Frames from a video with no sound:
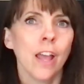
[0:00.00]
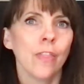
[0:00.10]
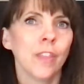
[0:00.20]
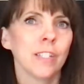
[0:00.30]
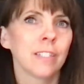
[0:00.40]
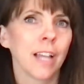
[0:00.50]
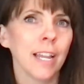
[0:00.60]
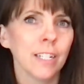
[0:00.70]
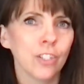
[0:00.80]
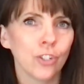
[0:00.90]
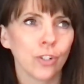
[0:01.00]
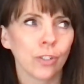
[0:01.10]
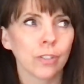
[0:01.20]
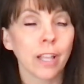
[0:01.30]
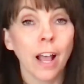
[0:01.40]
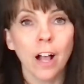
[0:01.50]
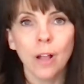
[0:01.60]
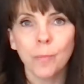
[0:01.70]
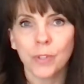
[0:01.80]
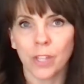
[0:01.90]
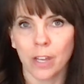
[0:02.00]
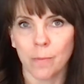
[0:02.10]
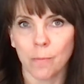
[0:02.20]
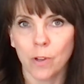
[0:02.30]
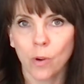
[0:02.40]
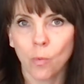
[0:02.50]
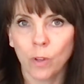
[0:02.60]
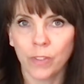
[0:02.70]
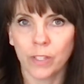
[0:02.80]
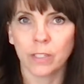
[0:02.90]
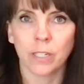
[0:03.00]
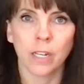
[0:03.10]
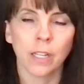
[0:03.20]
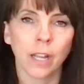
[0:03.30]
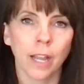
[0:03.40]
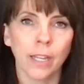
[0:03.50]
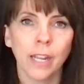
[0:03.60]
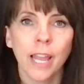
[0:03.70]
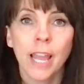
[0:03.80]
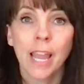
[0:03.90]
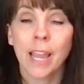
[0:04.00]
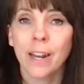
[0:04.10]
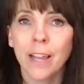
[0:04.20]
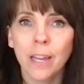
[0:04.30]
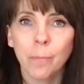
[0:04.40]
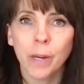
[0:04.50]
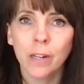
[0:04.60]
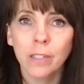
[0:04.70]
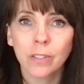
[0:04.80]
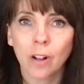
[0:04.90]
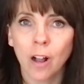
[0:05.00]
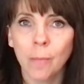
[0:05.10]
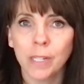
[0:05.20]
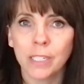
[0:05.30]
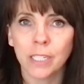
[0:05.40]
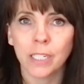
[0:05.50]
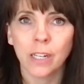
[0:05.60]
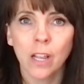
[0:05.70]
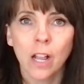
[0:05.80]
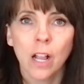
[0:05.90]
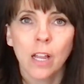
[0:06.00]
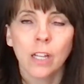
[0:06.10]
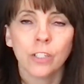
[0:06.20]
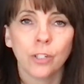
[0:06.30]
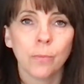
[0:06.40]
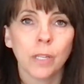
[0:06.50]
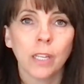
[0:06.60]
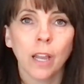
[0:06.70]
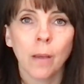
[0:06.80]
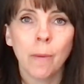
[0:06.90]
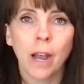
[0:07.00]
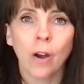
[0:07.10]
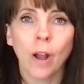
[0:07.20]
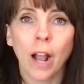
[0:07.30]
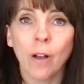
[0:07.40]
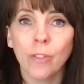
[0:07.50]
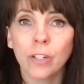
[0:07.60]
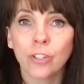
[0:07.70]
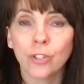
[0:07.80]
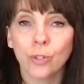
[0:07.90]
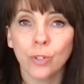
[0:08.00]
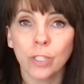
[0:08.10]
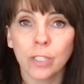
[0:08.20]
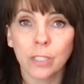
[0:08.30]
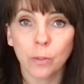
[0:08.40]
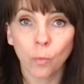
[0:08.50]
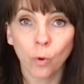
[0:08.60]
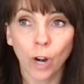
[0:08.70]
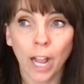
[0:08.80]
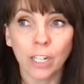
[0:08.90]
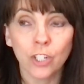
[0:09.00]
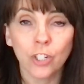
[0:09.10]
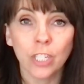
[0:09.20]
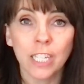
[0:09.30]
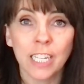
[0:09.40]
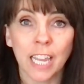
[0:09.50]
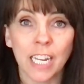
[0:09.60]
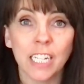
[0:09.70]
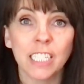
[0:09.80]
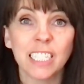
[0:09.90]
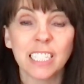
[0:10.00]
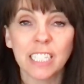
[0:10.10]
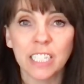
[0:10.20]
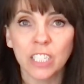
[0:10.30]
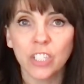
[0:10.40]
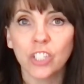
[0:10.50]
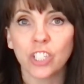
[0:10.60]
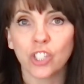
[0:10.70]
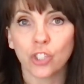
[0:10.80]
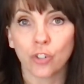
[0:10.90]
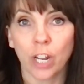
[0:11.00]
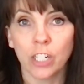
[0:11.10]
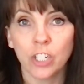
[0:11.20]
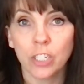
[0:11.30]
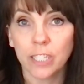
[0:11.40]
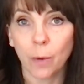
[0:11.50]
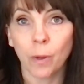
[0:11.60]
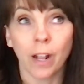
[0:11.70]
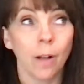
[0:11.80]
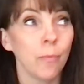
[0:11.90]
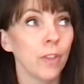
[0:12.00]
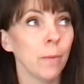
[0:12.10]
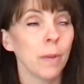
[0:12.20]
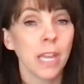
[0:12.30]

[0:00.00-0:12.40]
the science journals helped them with the study guide. And I had parents commenting to me about how their students were actually gaining skills and strategies that would help them